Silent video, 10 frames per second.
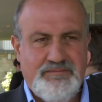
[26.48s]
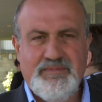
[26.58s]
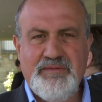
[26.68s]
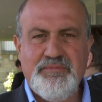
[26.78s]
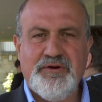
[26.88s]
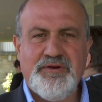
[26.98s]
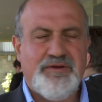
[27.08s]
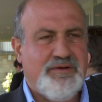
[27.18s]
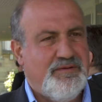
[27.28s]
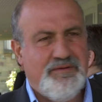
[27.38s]
my book,
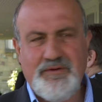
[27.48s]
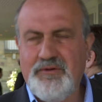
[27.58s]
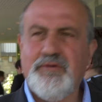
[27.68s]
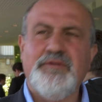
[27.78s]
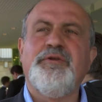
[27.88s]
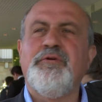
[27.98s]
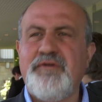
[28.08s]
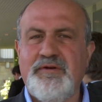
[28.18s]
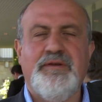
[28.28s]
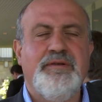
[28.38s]
the whole
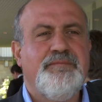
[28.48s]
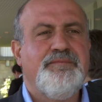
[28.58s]
notion